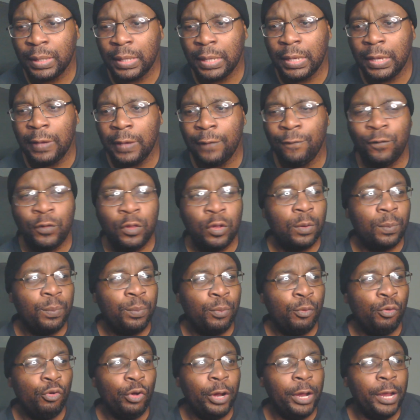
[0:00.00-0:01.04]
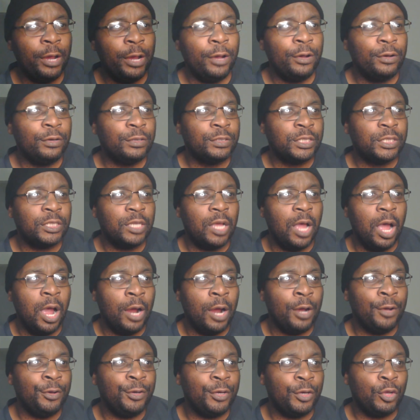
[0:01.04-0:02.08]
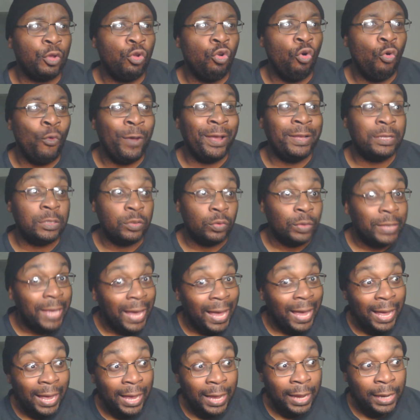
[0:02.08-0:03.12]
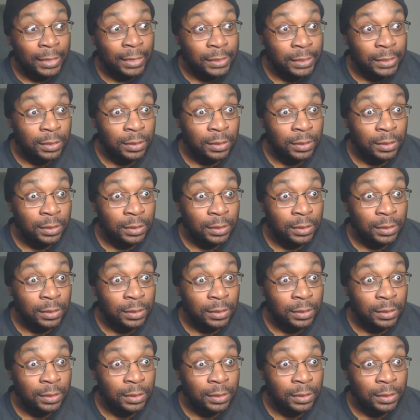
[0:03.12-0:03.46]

if your prayers aren't going to God,